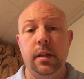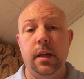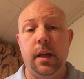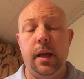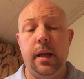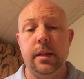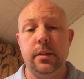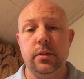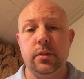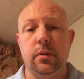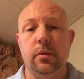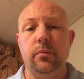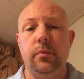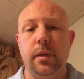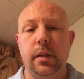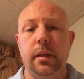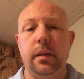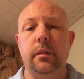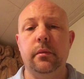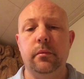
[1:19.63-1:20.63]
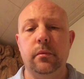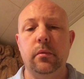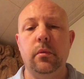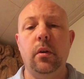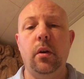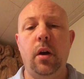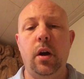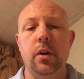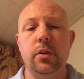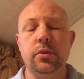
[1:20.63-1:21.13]
And so we can
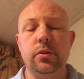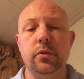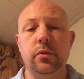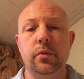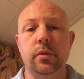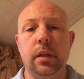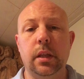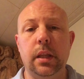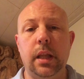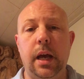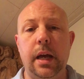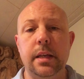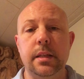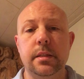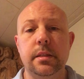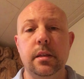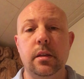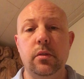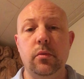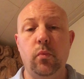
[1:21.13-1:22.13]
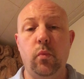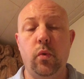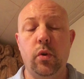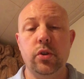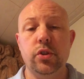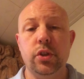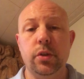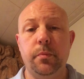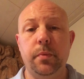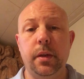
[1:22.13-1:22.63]
also utilize
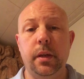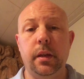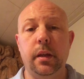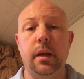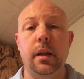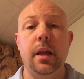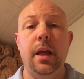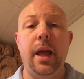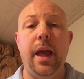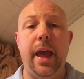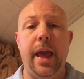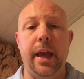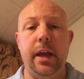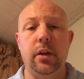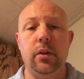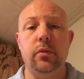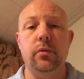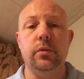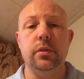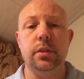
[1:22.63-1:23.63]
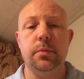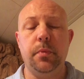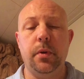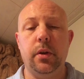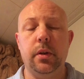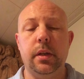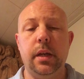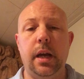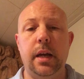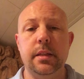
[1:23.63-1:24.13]
worshiping egun,
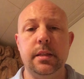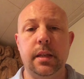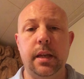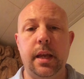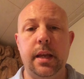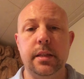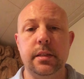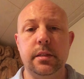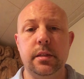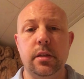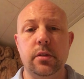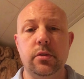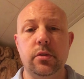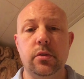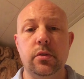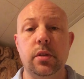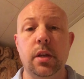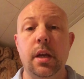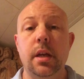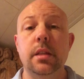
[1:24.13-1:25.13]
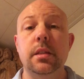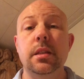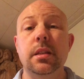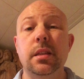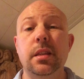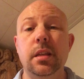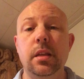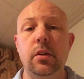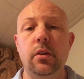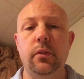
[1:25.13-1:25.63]
spirit guides, and ancestors to
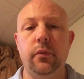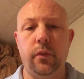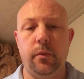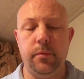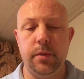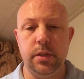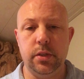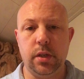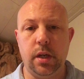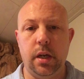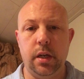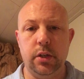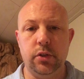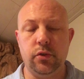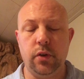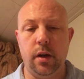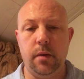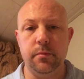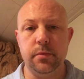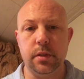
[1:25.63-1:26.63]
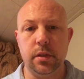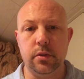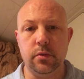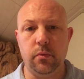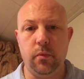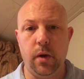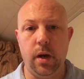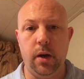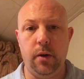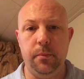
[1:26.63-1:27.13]
heal from these kind of traumas as
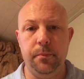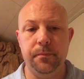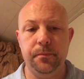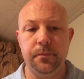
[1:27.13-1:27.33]
well.